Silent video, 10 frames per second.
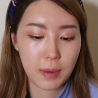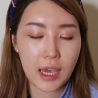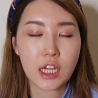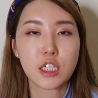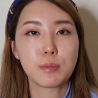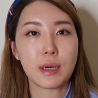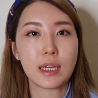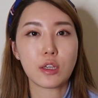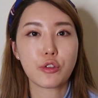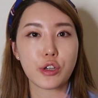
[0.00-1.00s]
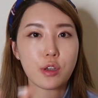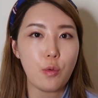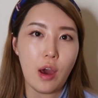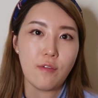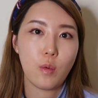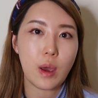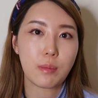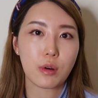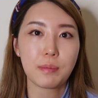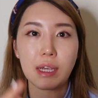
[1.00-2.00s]
page, but usually you have a
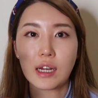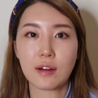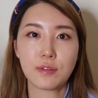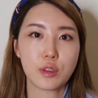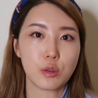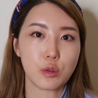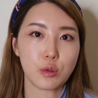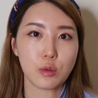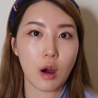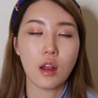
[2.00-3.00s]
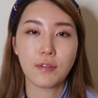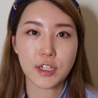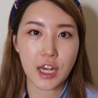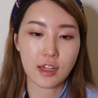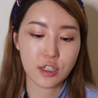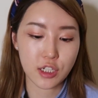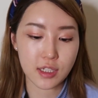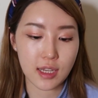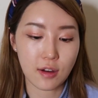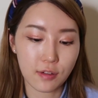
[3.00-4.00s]
whiteboard big enough to do all of the challenge
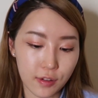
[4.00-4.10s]
itself.